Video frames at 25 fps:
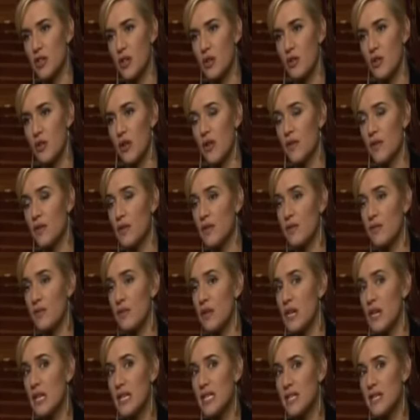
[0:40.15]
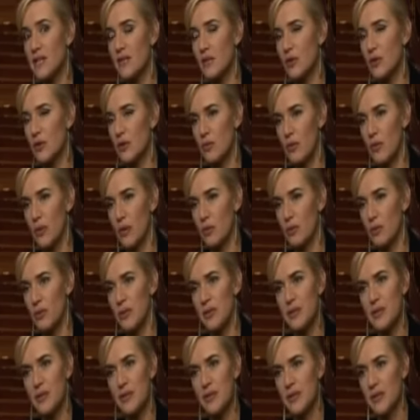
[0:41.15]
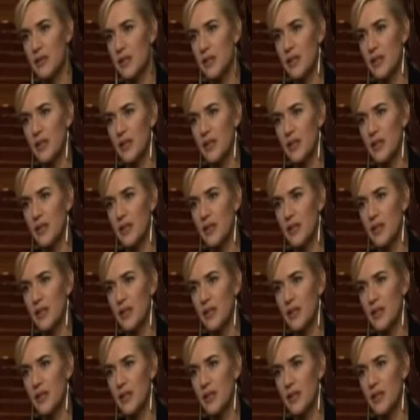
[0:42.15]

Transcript: You know, even the really difficult moments.